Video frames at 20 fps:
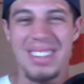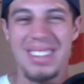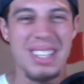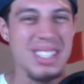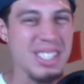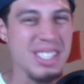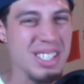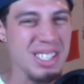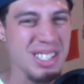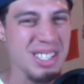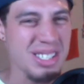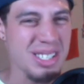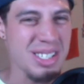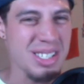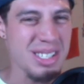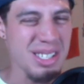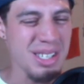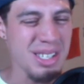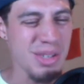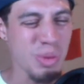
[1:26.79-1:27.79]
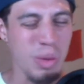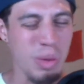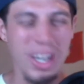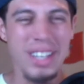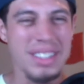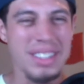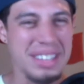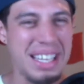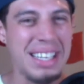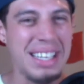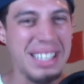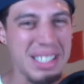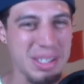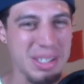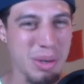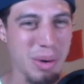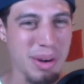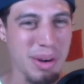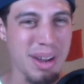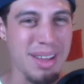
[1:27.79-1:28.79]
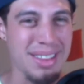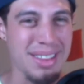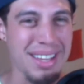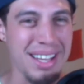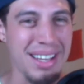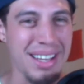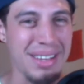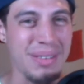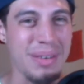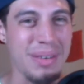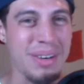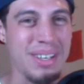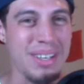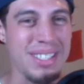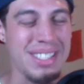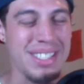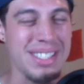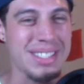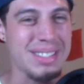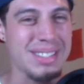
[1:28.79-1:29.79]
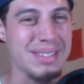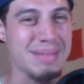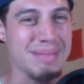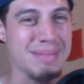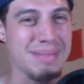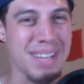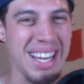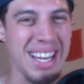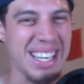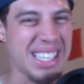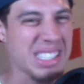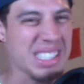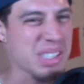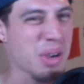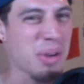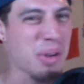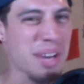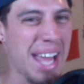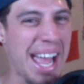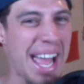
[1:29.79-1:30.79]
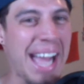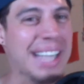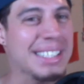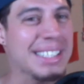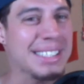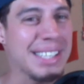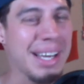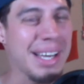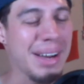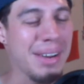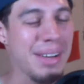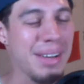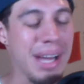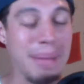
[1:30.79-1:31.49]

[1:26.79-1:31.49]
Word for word: this it's this weird thing that's going on lately where it's I guess called X now.